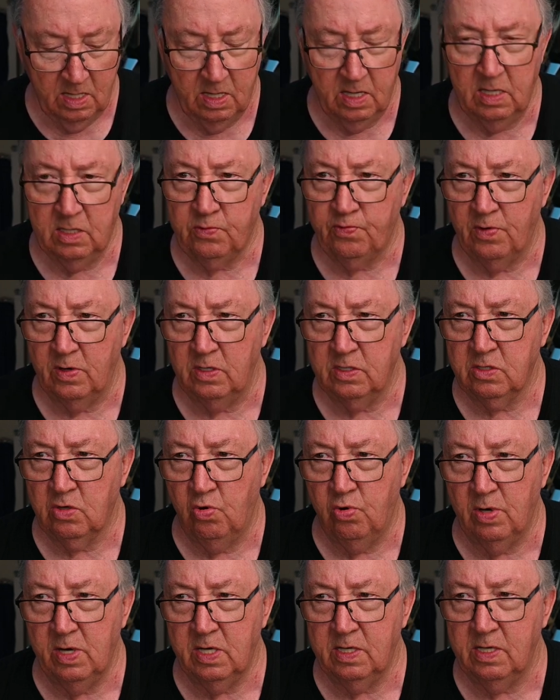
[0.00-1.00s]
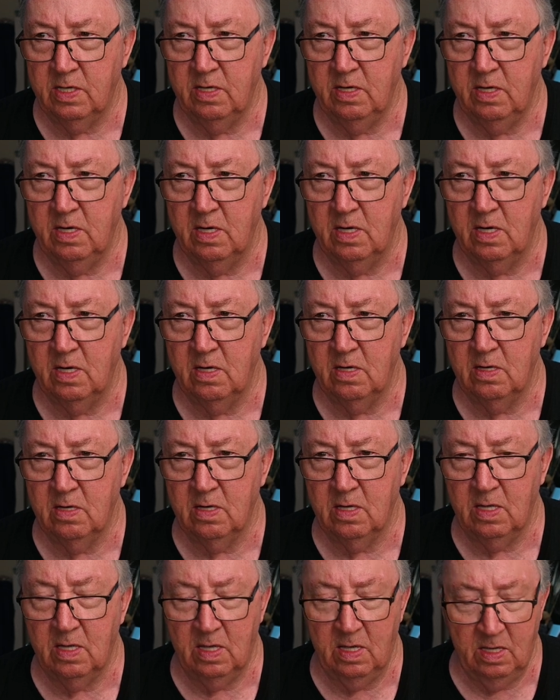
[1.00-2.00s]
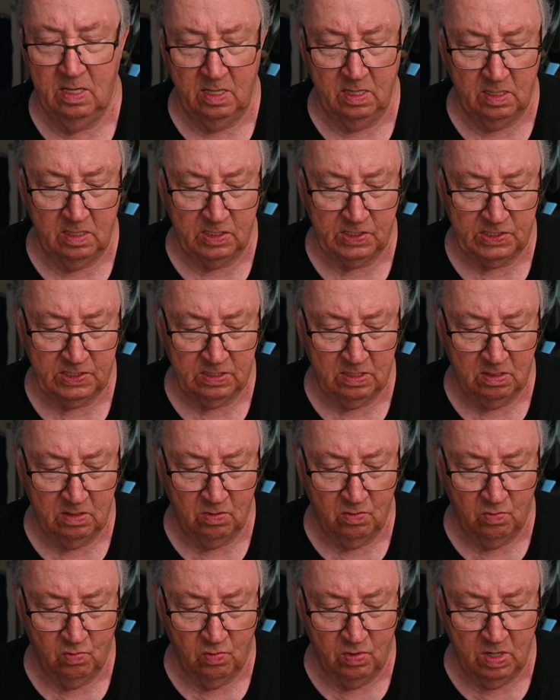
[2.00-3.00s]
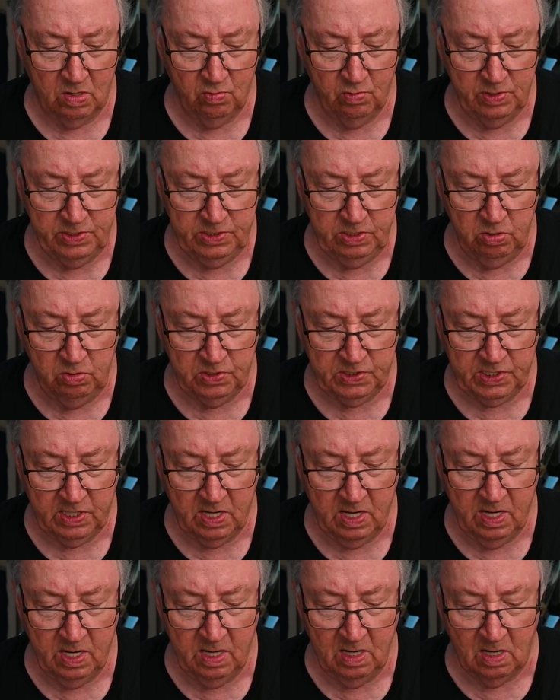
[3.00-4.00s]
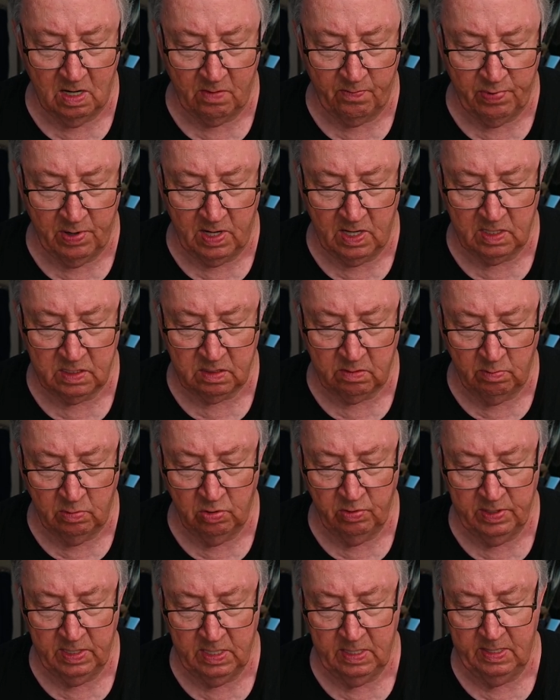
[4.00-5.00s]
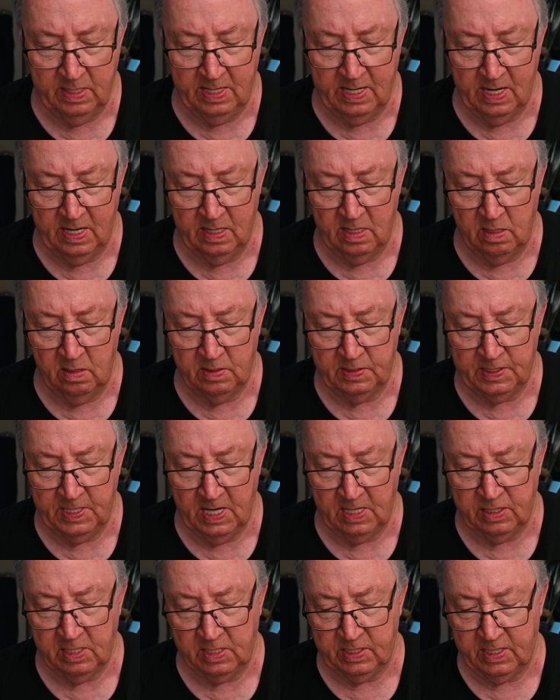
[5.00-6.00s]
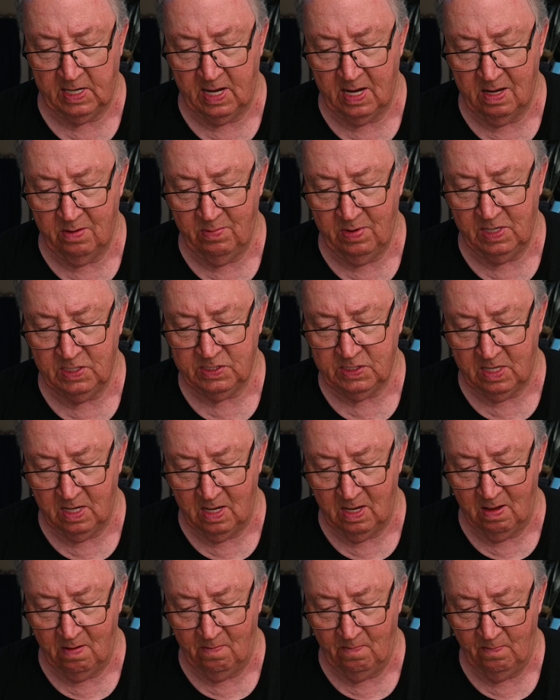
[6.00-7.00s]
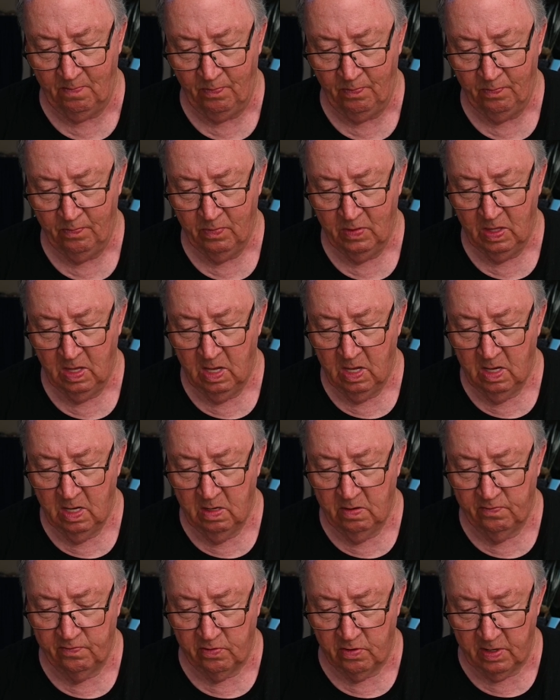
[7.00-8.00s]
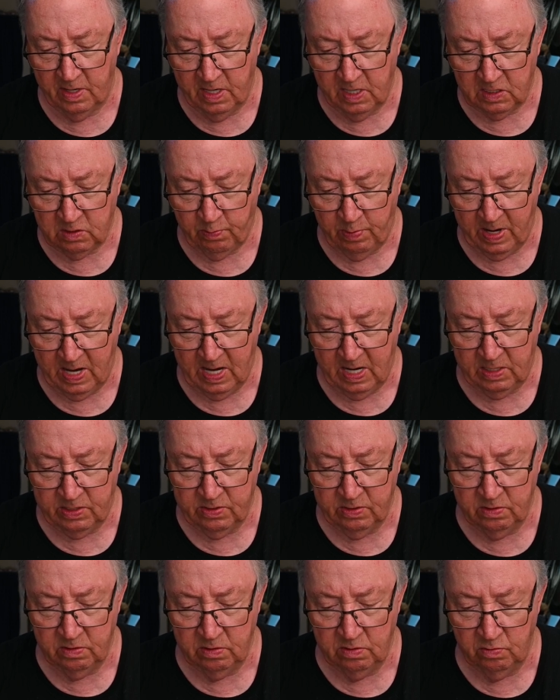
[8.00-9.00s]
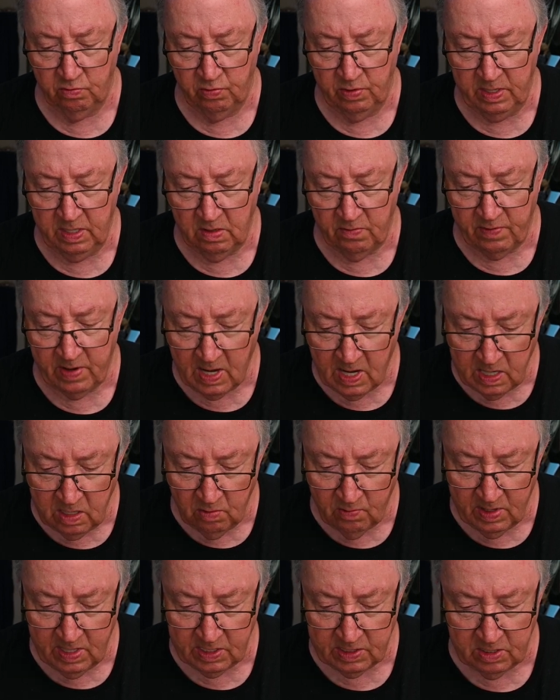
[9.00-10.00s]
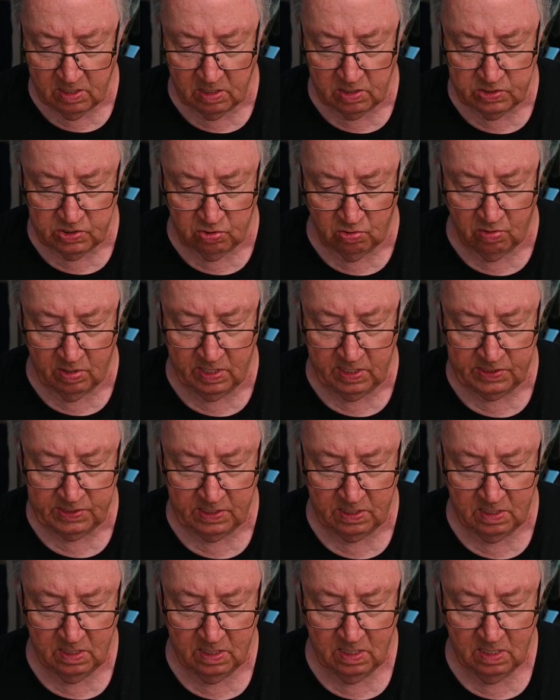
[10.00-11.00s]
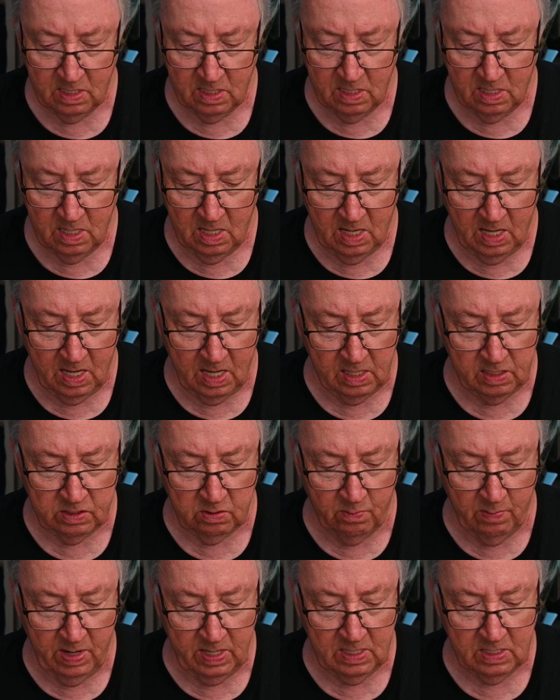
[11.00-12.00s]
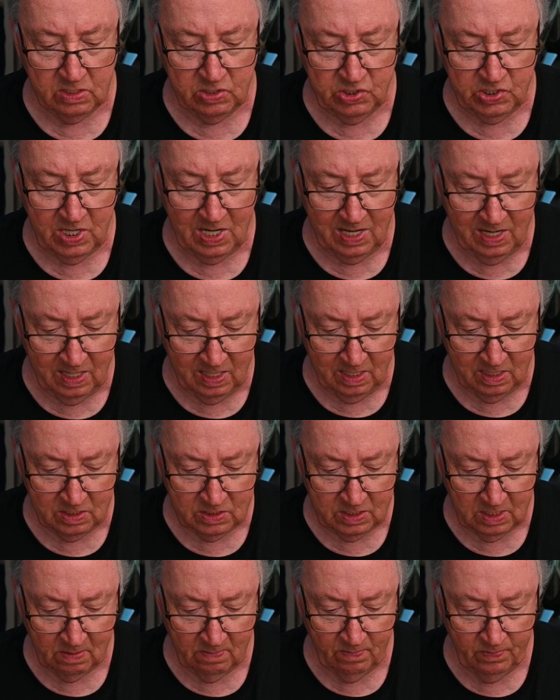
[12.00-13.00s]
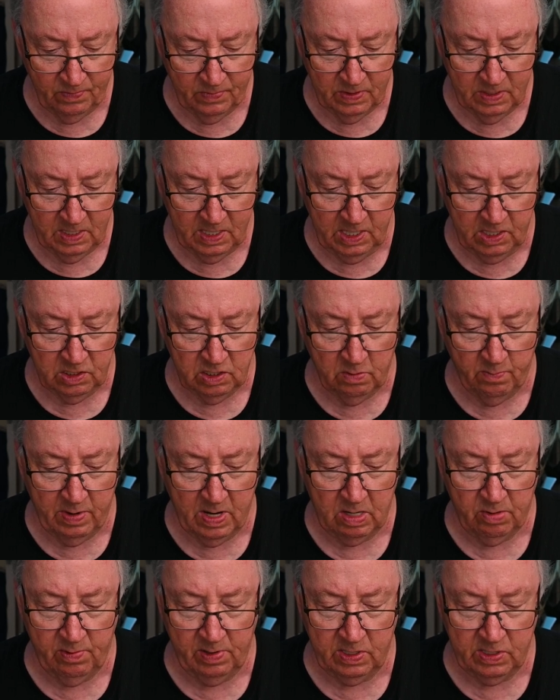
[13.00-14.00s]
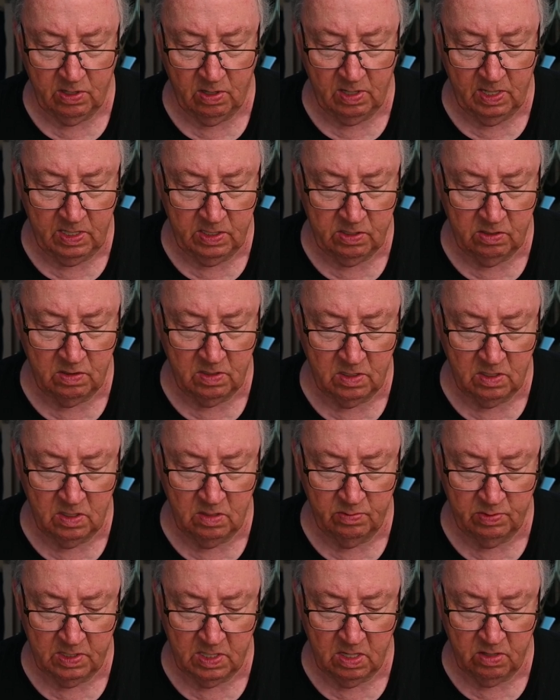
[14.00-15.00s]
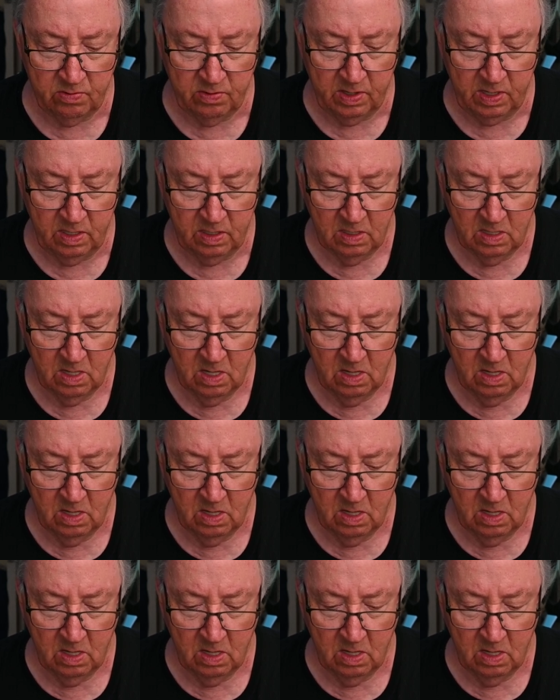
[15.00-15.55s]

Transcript: his first question here is What would you say are possible indicators that the time has come for an expat to reevaluate their choice and to make a change, either by returning to their home country